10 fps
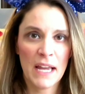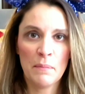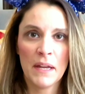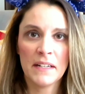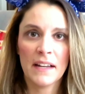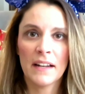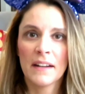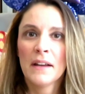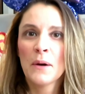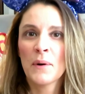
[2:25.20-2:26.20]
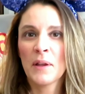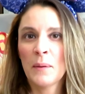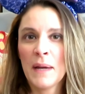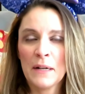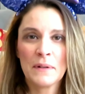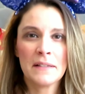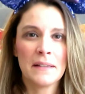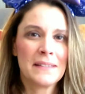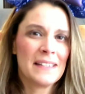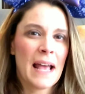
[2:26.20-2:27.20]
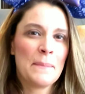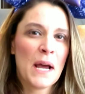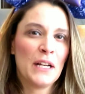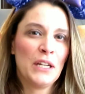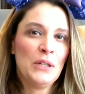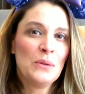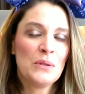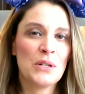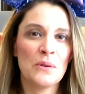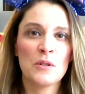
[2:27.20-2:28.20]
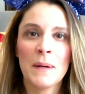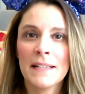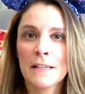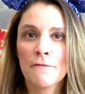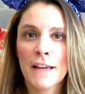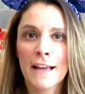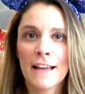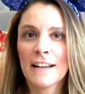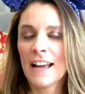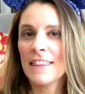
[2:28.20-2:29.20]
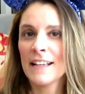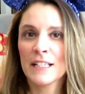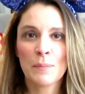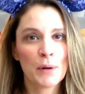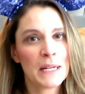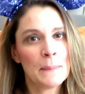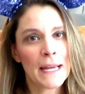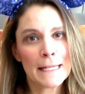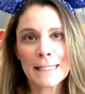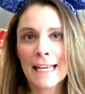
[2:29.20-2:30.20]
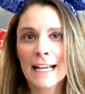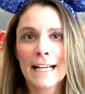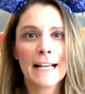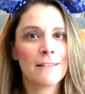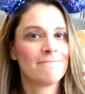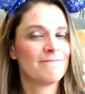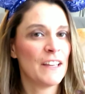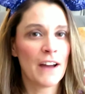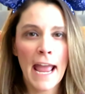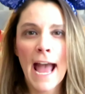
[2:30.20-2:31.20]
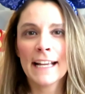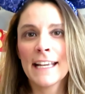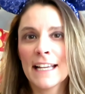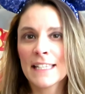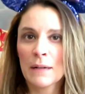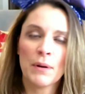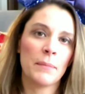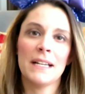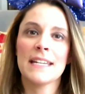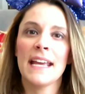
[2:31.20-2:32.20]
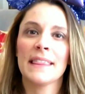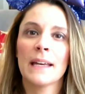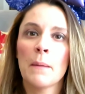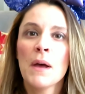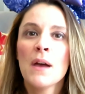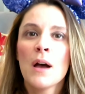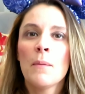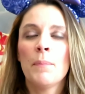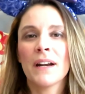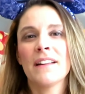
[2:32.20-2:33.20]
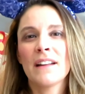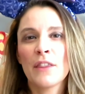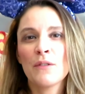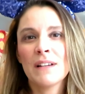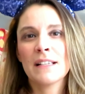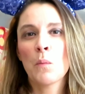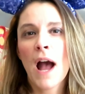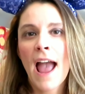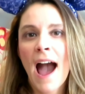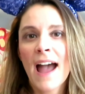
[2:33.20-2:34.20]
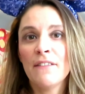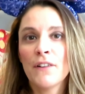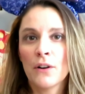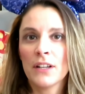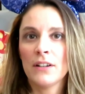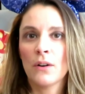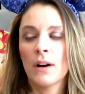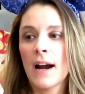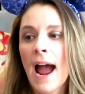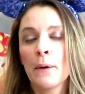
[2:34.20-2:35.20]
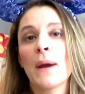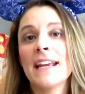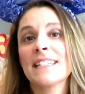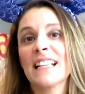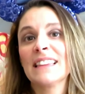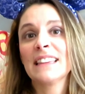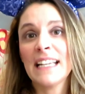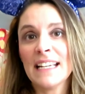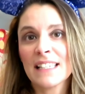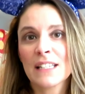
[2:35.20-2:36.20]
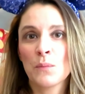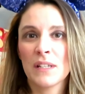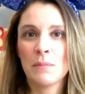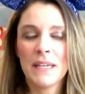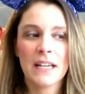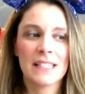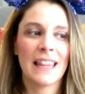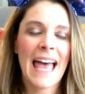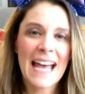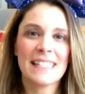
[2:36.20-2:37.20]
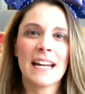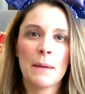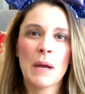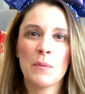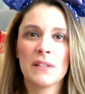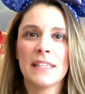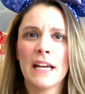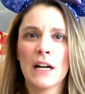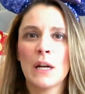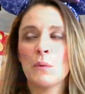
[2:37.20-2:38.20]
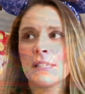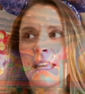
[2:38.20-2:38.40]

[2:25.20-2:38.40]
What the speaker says: my opinion. One of the main reasons is I'm not a huge pizza fan. I think it's pretty basic. If I had kids, I'd probably take them. But another reason why I voted or I ranked it least was because last time I was there, it was